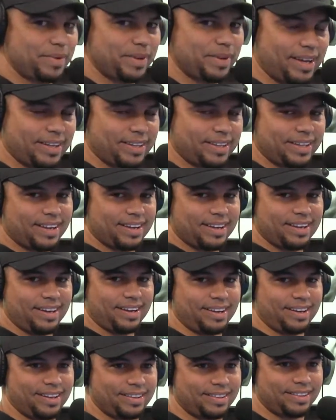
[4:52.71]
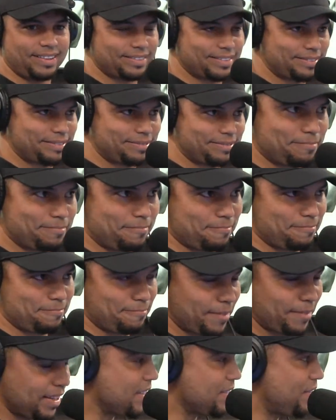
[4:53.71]
I think
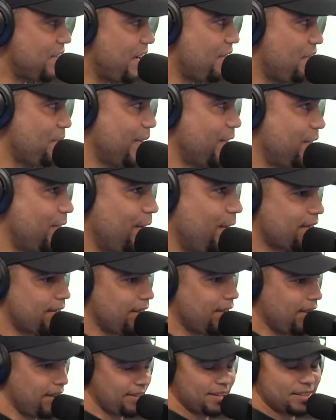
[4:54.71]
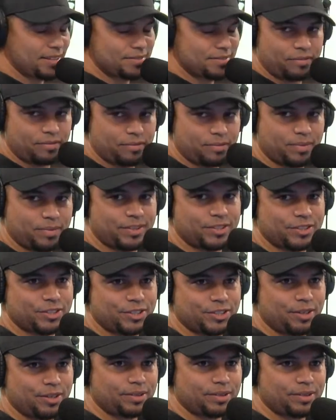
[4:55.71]
thanks for having me, Doc. Thanks for having me on the show.